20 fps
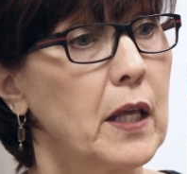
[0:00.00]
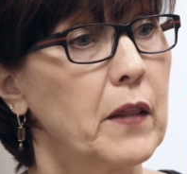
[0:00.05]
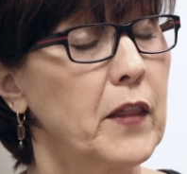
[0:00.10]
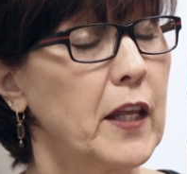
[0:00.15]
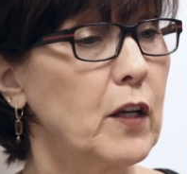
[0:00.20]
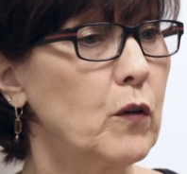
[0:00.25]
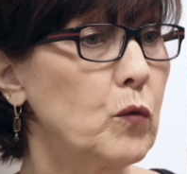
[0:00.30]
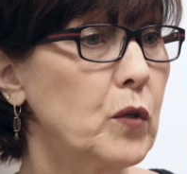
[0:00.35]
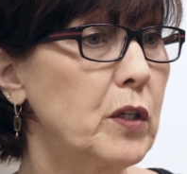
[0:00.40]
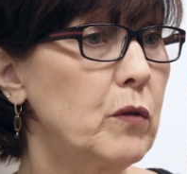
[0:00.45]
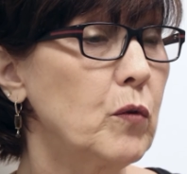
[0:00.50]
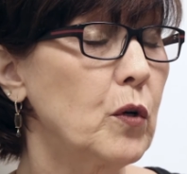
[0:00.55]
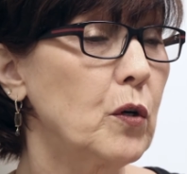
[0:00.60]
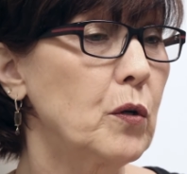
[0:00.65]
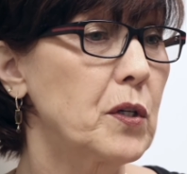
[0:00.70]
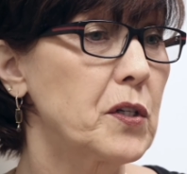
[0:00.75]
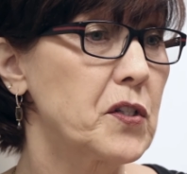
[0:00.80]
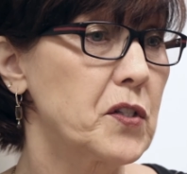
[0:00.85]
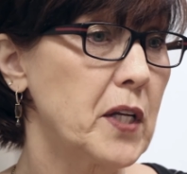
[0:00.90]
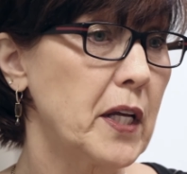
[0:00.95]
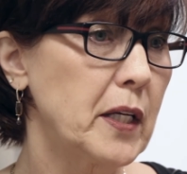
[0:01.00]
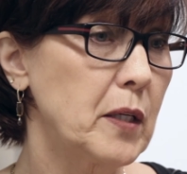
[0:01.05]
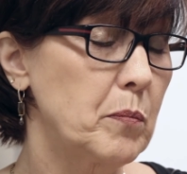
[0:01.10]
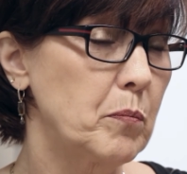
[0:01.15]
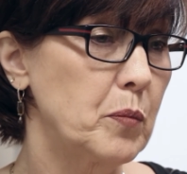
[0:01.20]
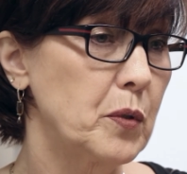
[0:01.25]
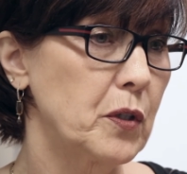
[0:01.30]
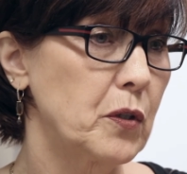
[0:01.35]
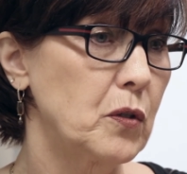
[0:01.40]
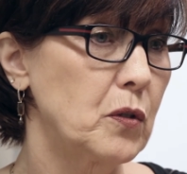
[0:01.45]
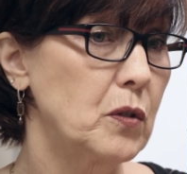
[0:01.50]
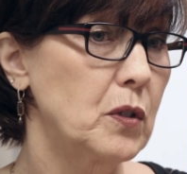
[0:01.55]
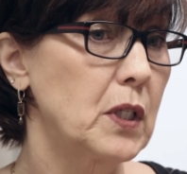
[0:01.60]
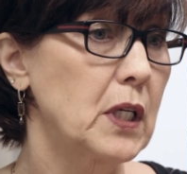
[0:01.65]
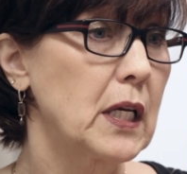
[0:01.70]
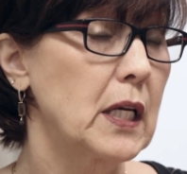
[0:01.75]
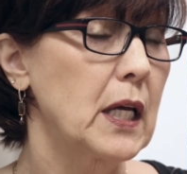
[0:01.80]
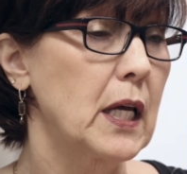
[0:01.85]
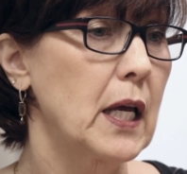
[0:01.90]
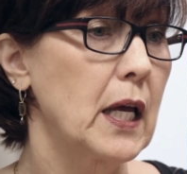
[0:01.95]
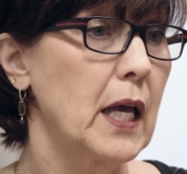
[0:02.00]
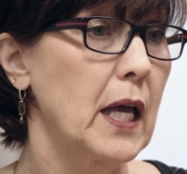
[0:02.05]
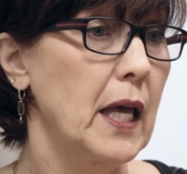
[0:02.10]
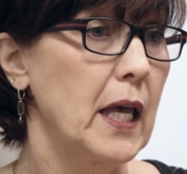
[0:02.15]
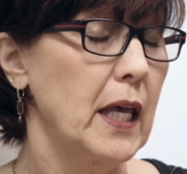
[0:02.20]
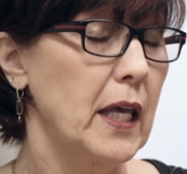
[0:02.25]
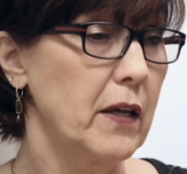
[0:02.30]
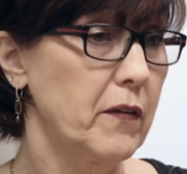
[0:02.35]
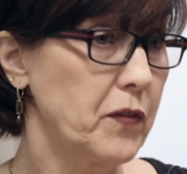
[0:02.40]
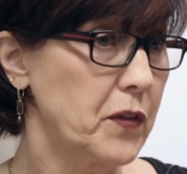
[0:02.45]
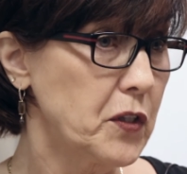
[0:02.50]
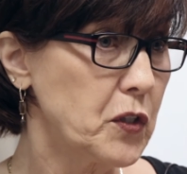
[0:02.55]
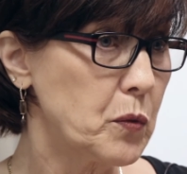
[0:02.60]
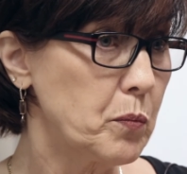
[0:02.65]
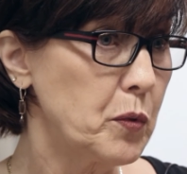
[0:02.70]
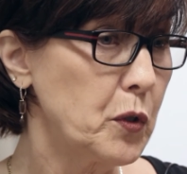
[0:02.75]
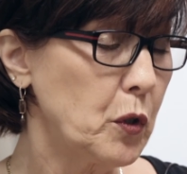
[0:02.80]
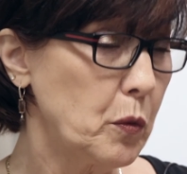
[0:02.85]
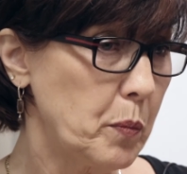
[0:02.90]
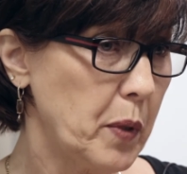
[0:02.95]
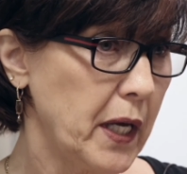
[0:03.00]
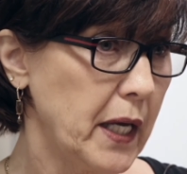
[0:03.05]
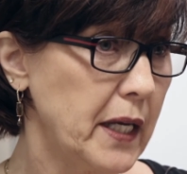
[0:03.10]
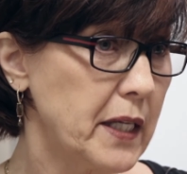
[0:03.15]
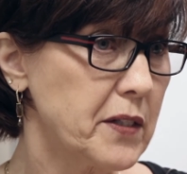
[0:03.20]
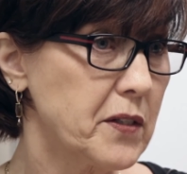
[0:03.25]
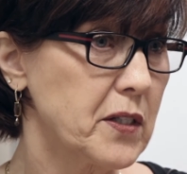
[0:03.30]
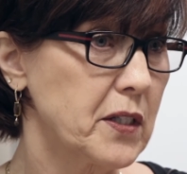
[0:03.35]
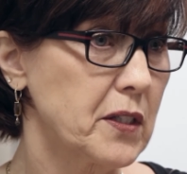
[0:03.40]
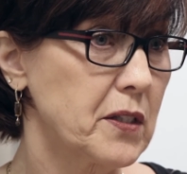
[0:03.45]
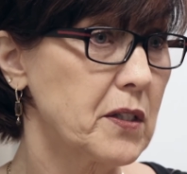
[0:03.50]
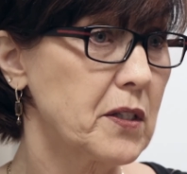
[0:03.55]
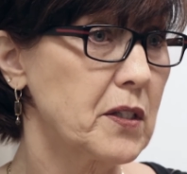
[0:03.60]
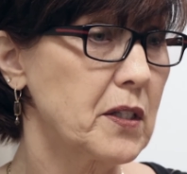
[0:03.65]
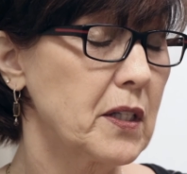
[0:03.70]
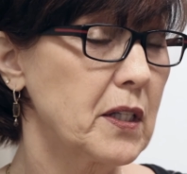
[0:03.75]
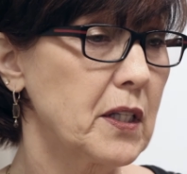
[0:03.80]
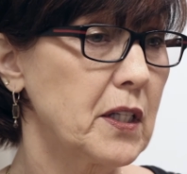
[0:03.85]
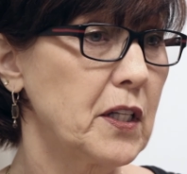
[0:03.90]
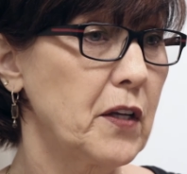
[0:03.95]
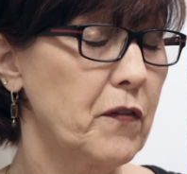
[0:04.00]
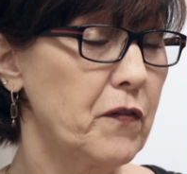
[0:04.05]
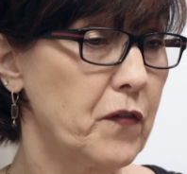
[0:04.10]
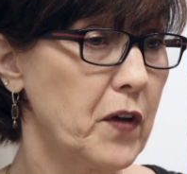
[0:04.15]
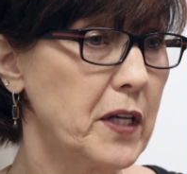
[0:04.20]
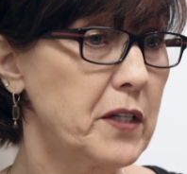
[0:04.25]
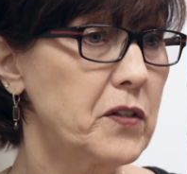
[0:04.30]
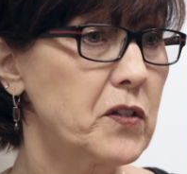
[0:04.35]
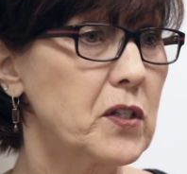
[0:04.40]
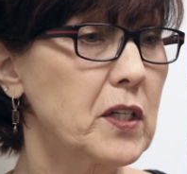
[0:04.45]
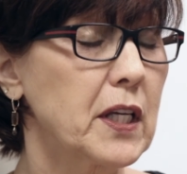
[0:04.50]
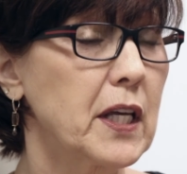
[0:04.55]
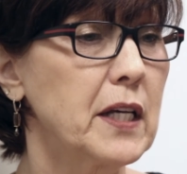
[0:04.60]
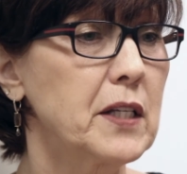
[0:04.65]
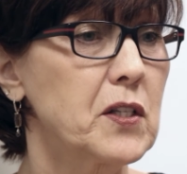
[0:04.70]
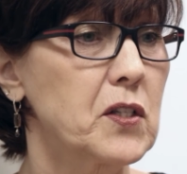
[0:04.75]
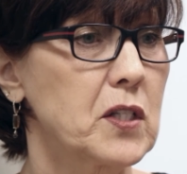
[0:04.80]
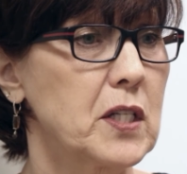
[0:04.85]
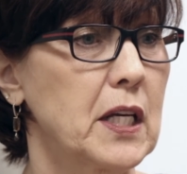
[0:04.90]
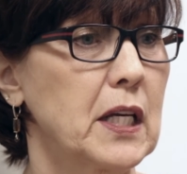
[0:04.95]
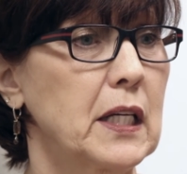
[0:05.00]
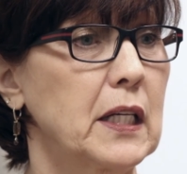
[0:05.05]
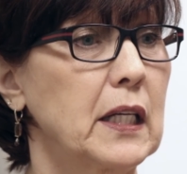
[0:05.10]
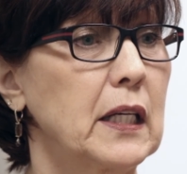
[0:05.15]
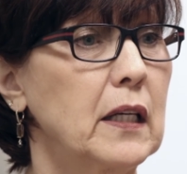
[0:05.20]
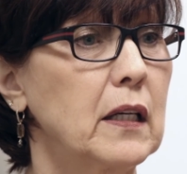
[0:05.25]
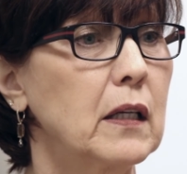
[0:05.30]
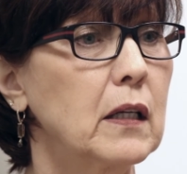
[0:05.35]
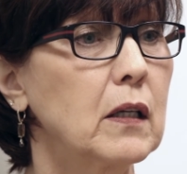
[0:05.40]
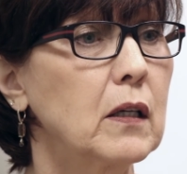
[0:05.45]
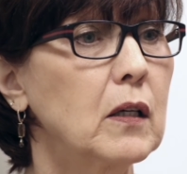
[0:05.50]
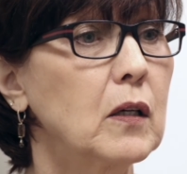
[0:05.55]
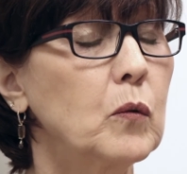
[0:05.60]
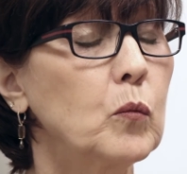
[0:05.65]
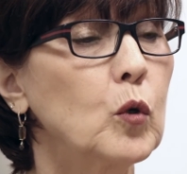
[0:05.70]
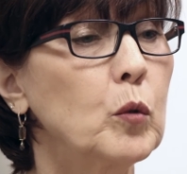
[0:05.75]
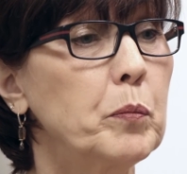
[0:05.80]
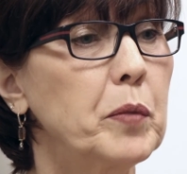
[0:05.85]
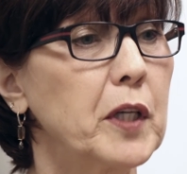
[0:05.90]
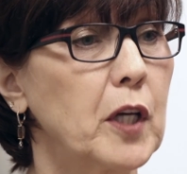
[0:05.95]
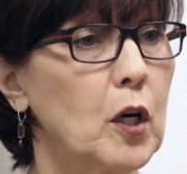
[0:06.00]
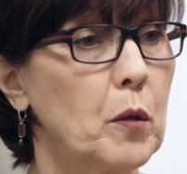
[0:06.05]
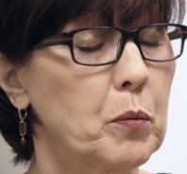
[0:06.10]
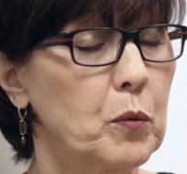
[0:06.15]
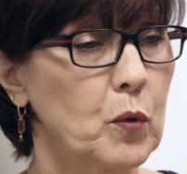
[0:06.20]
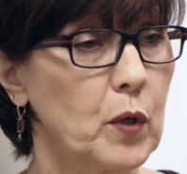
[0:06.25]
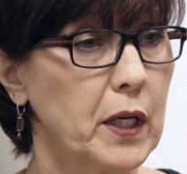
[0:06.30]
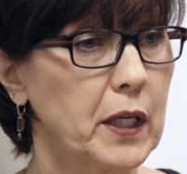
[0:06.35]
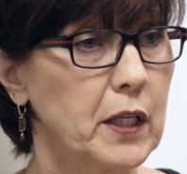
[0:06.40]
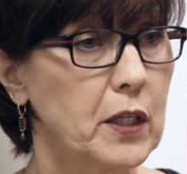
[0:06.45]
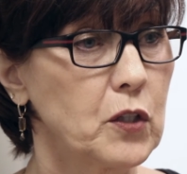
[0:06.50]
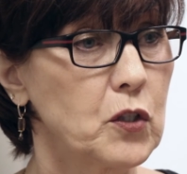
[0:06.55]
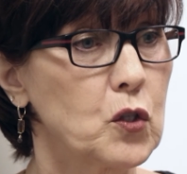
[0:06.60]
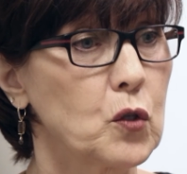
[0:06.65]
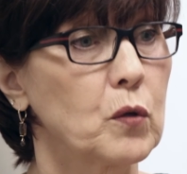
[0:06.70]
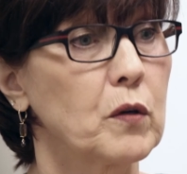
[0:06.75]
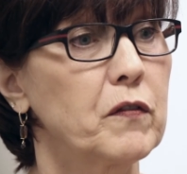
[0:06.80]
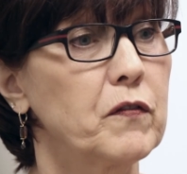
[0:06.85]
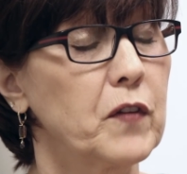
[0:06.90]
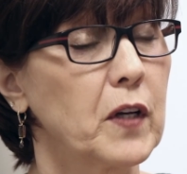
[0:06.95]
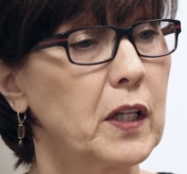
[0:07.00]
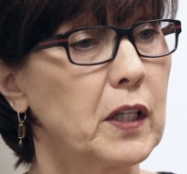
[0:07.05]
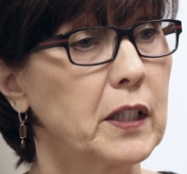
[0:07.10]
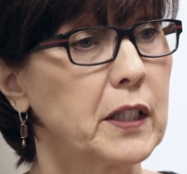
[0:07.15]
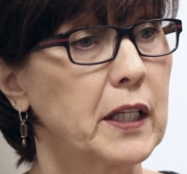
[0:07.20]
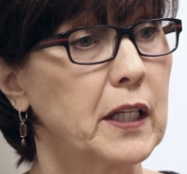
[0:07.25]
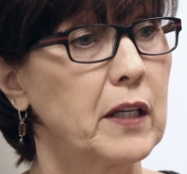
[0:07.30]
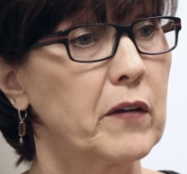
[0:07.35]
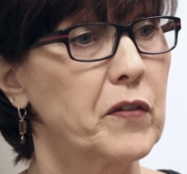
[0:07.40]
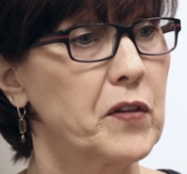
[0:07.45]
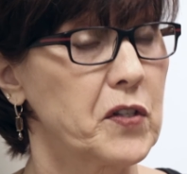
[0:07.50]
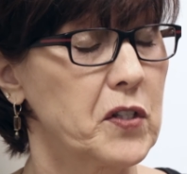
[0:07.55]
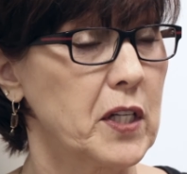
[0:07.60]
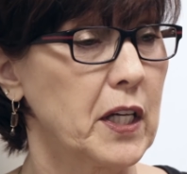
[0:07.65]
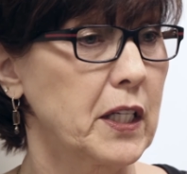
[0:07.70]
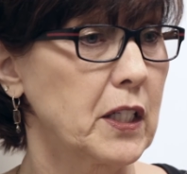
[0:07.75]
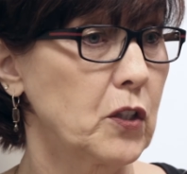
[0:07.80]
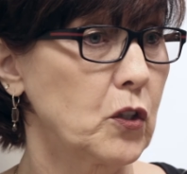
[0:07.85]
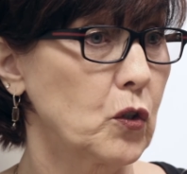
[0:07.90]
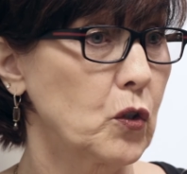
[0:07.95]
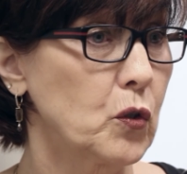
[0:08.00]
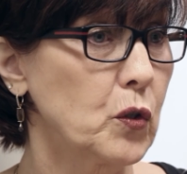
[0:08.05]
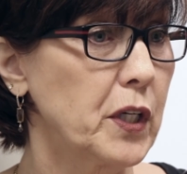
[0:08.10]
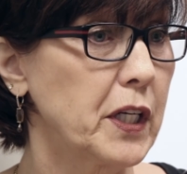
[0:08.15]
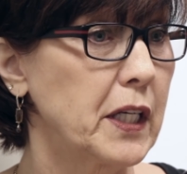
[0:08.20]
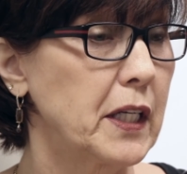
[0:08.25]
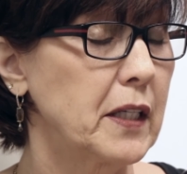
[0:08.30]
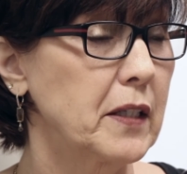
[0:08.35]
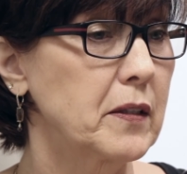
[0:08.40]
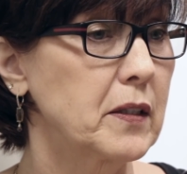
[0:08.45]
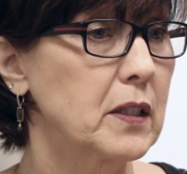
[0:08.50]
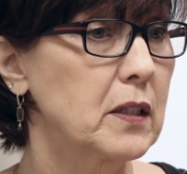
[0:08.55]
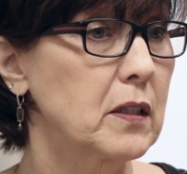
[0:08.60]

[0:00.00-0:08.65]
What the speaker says: They rewrote a Senate bill. If this bill passes, the offense against Danny would be upgraded to a felony of the second degree.